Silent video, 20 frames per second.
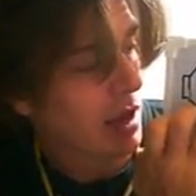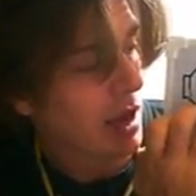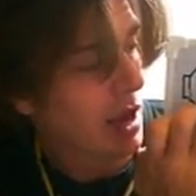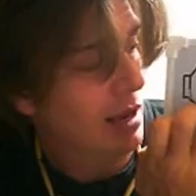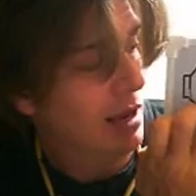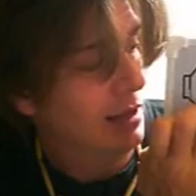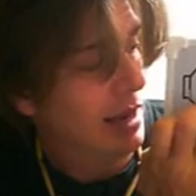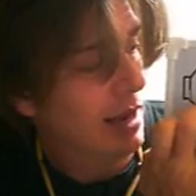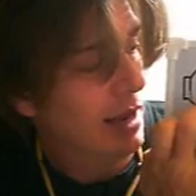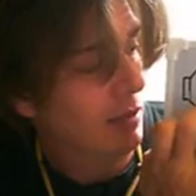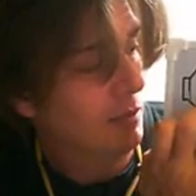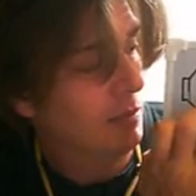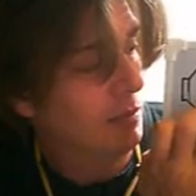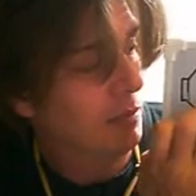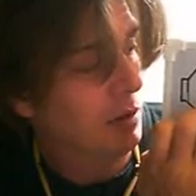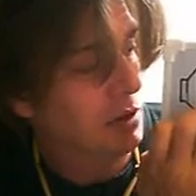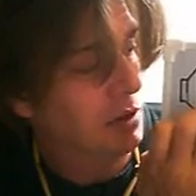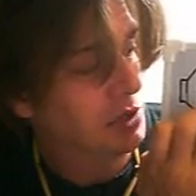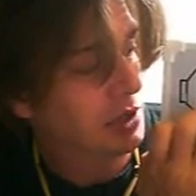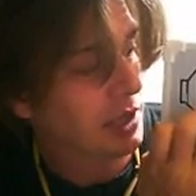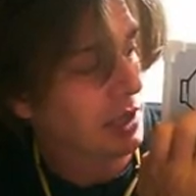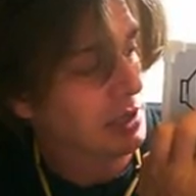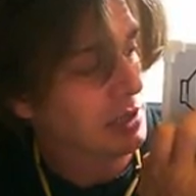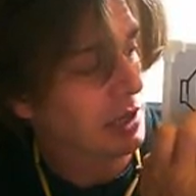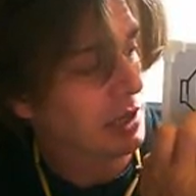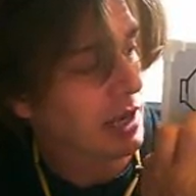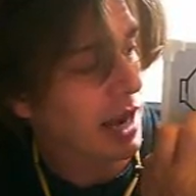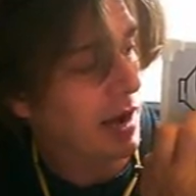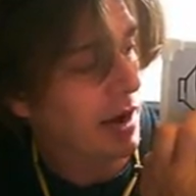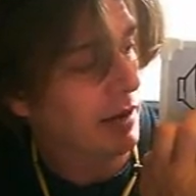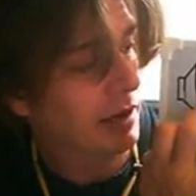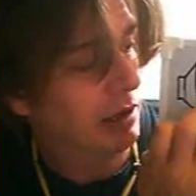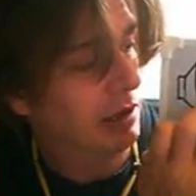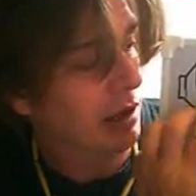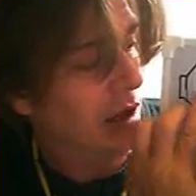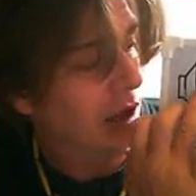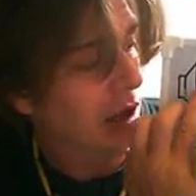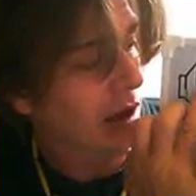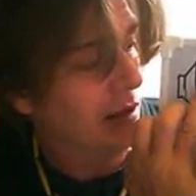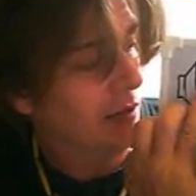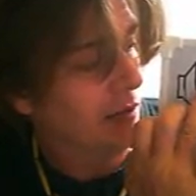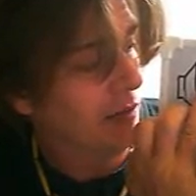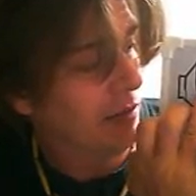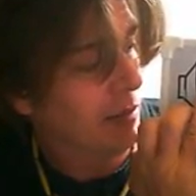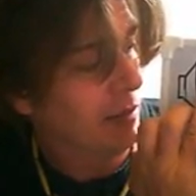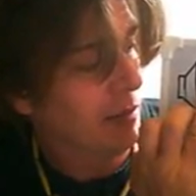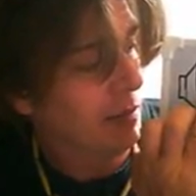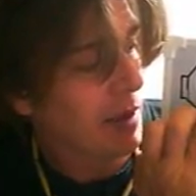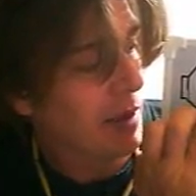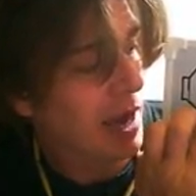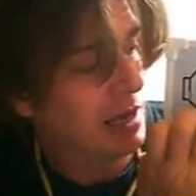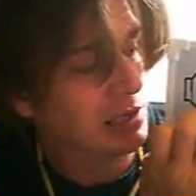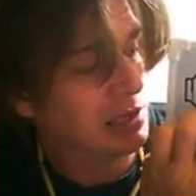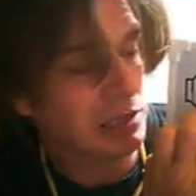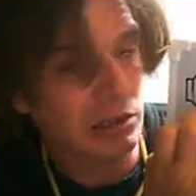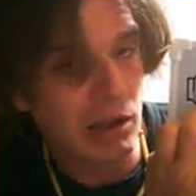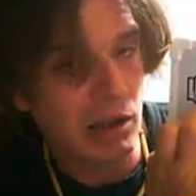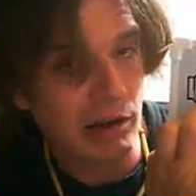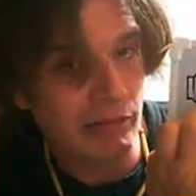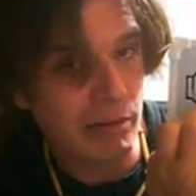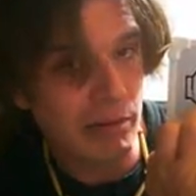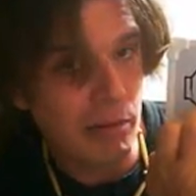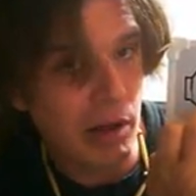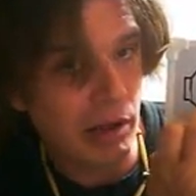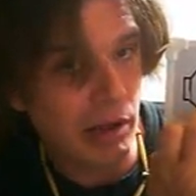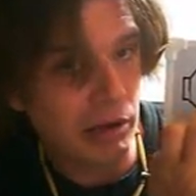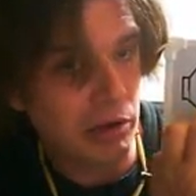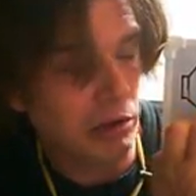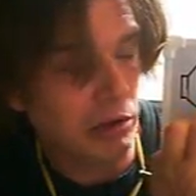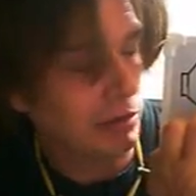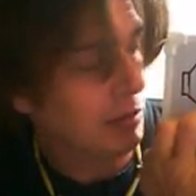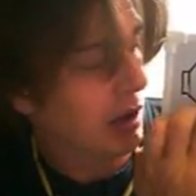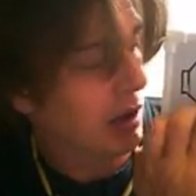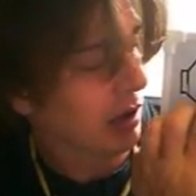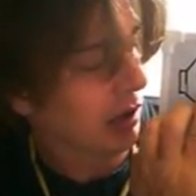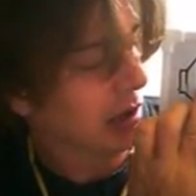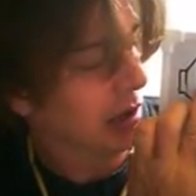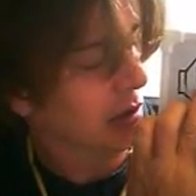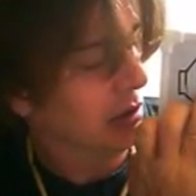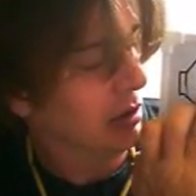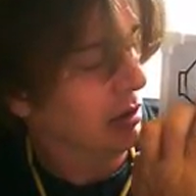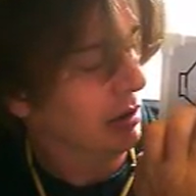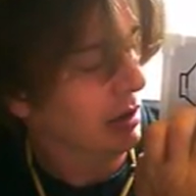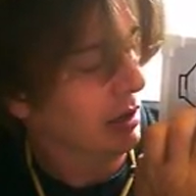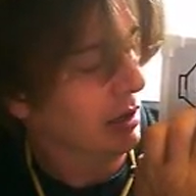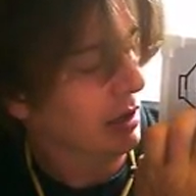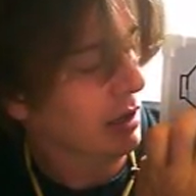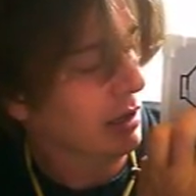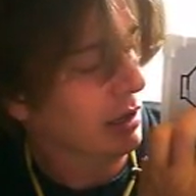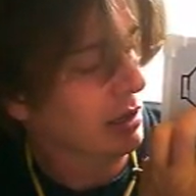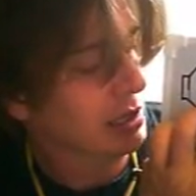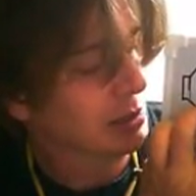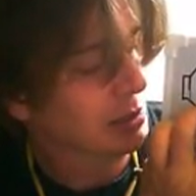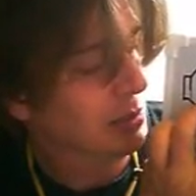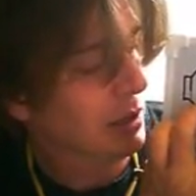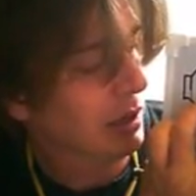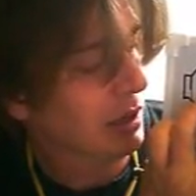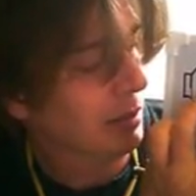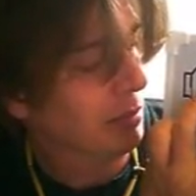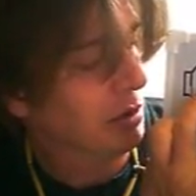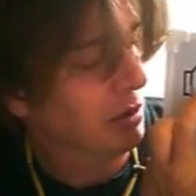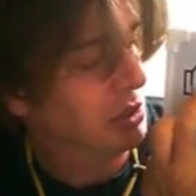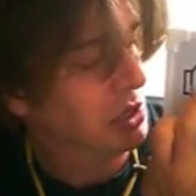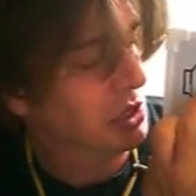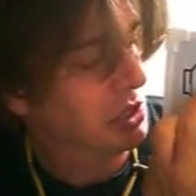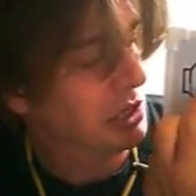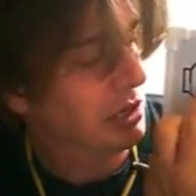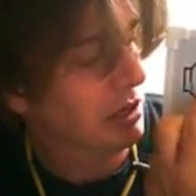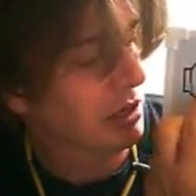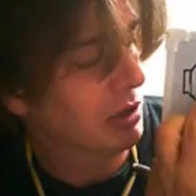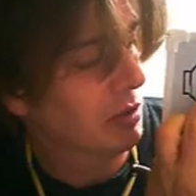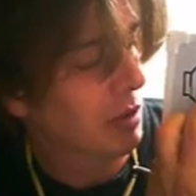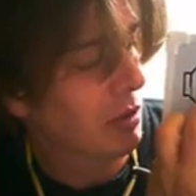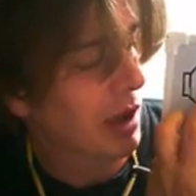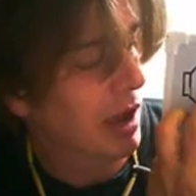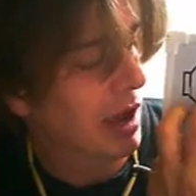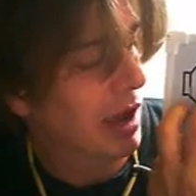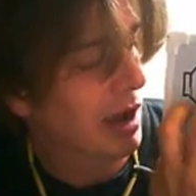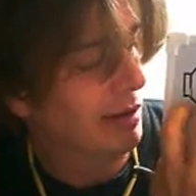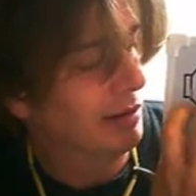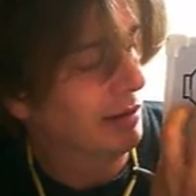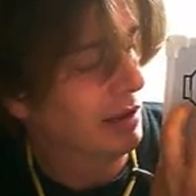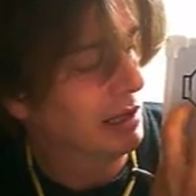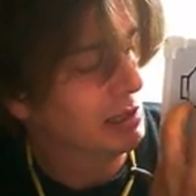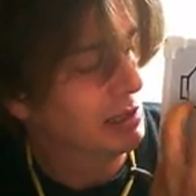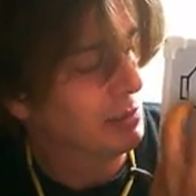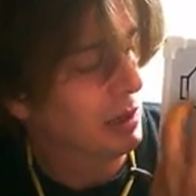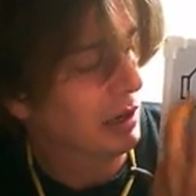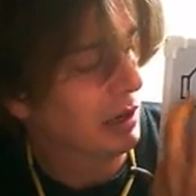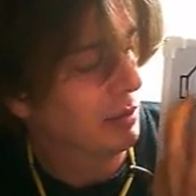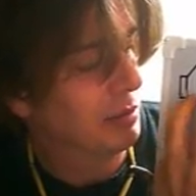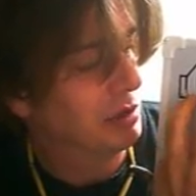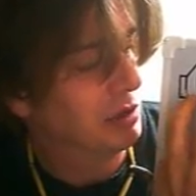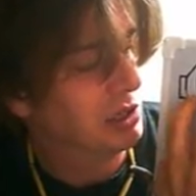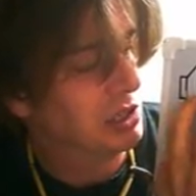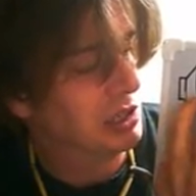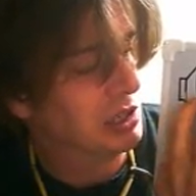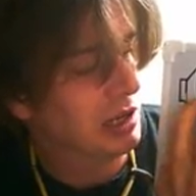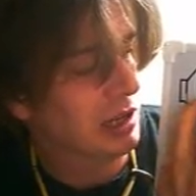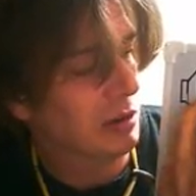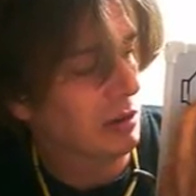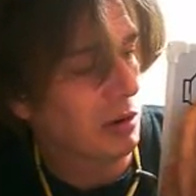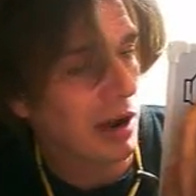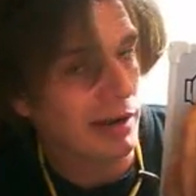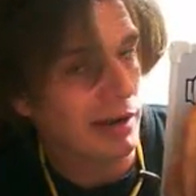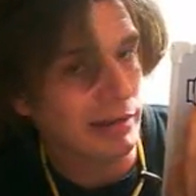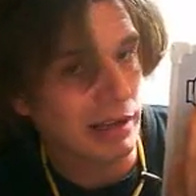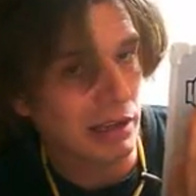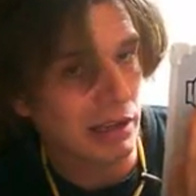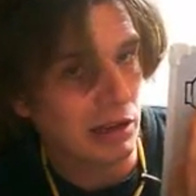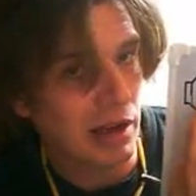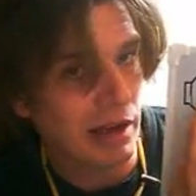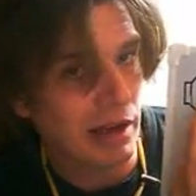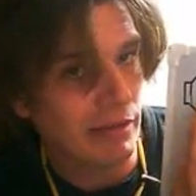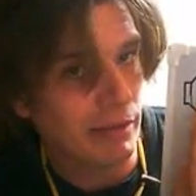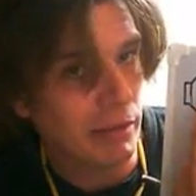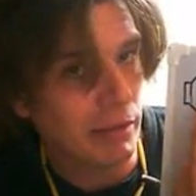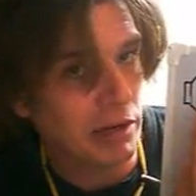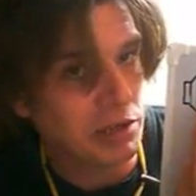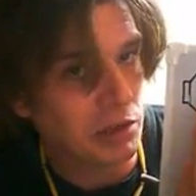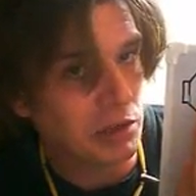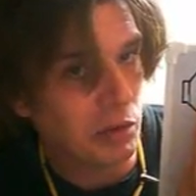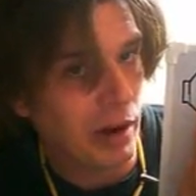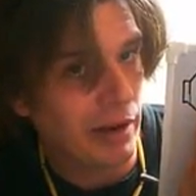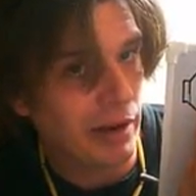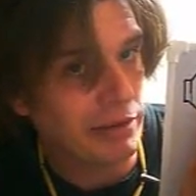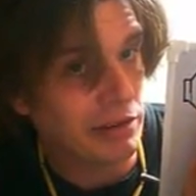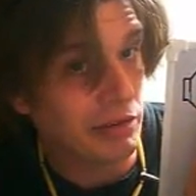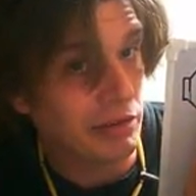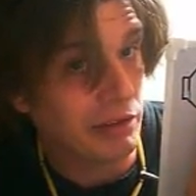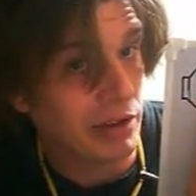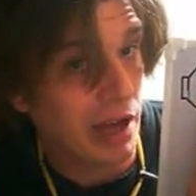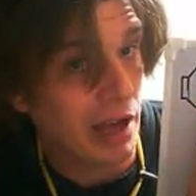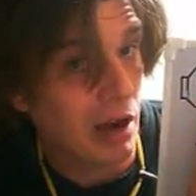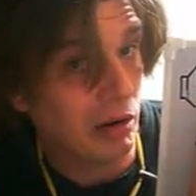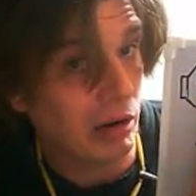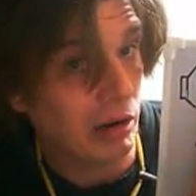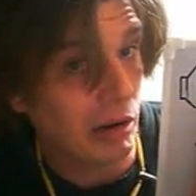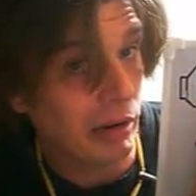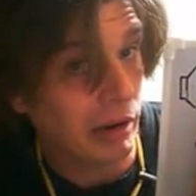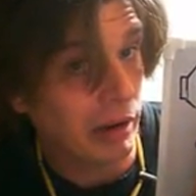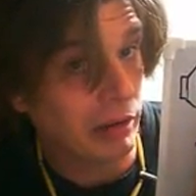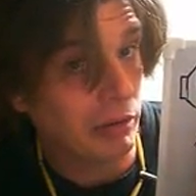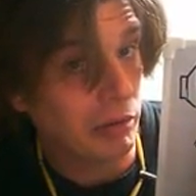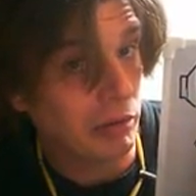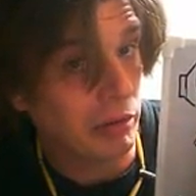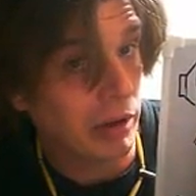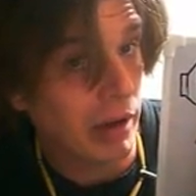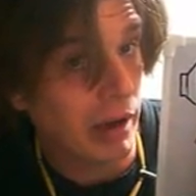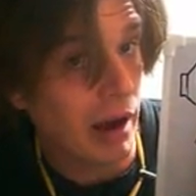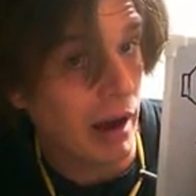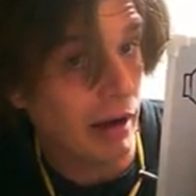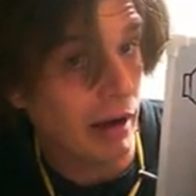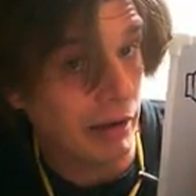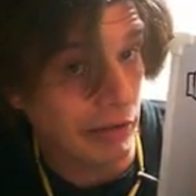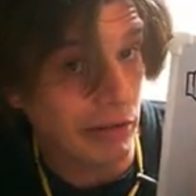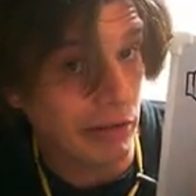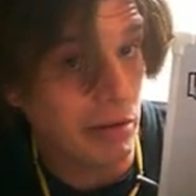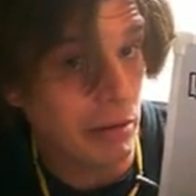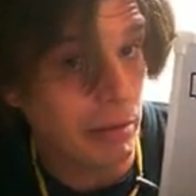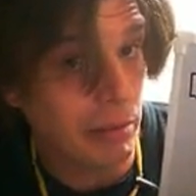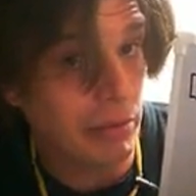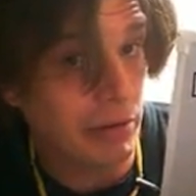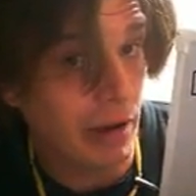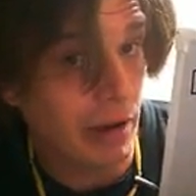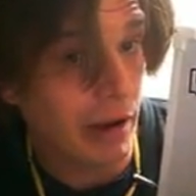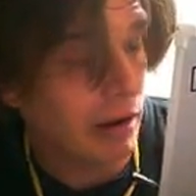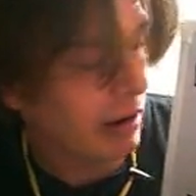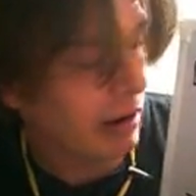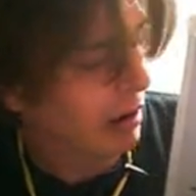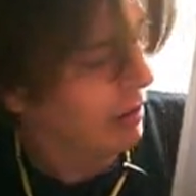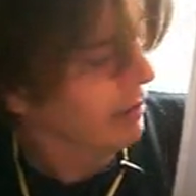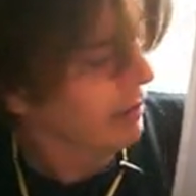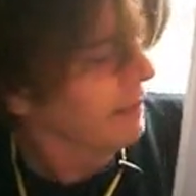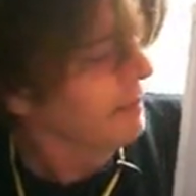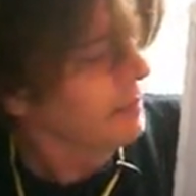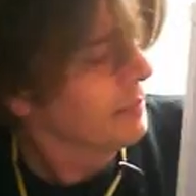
and that push gets carried along from passed along from molecule to molecule, and then the speaker pushes another wave, and then the speaker pushes another wave, and then you have a bunch of waves of sound going through the air. You see what I'm saying here?